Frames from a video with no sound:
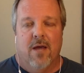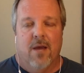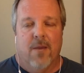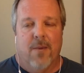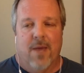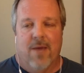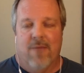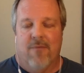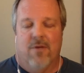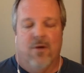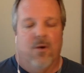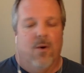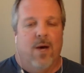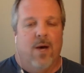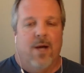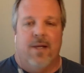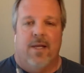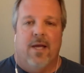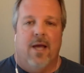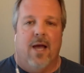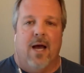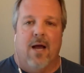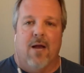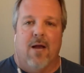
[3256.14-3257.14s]
And we have no
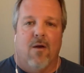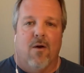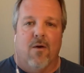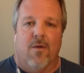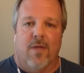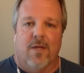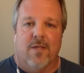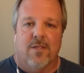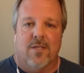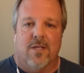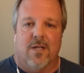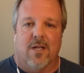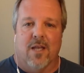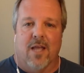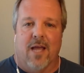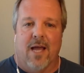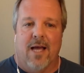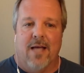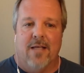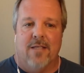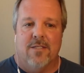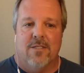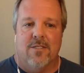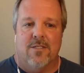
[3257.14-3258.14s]
idea how long that's going to
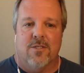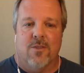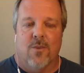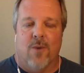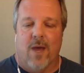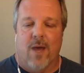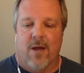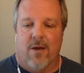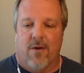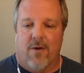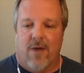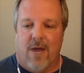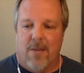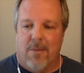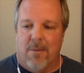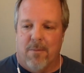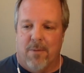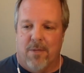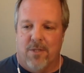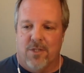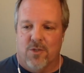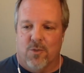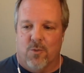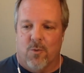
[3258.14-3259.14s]
last. So I grab a
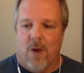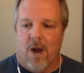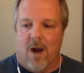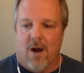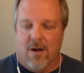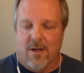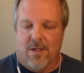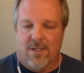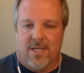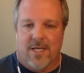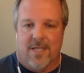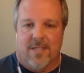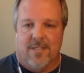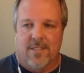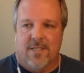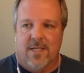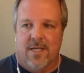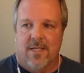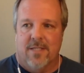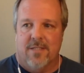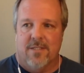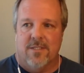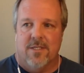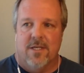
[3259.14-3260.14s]
bunch of wireless
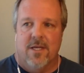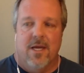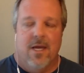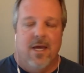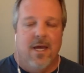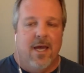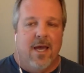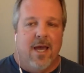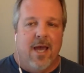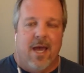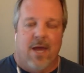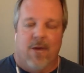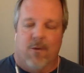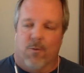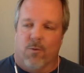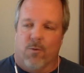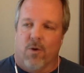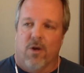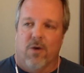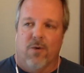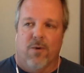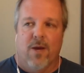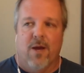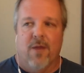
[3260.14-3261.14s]
headsets, and
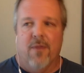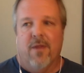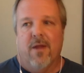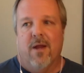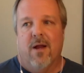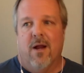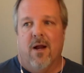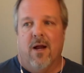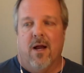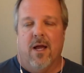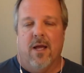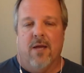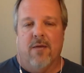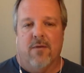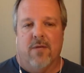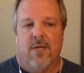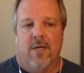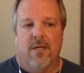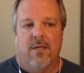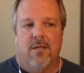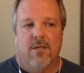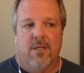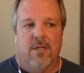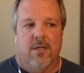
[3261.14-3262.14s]
run around there and
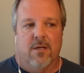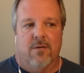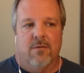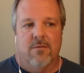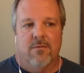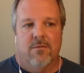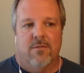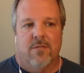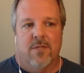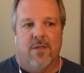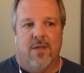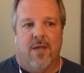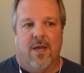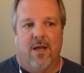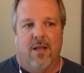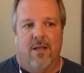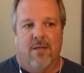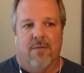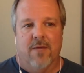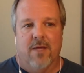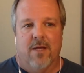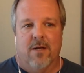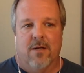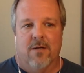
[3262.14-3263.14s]
get, to the
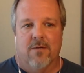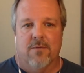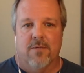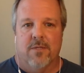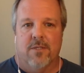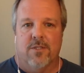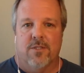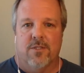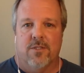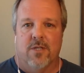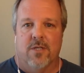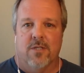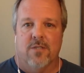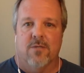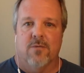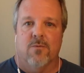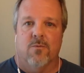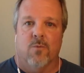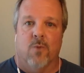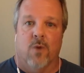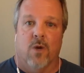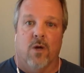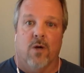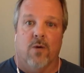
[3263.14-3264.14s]
elevator, which
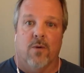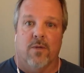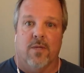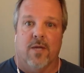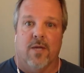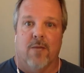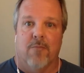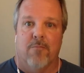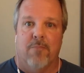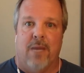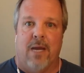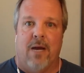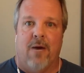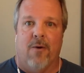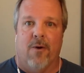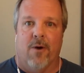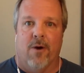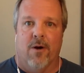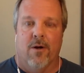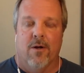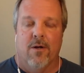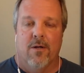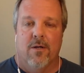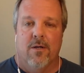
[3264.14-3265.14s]
doesn't work without
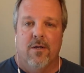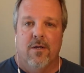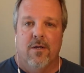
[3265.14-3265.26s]
power.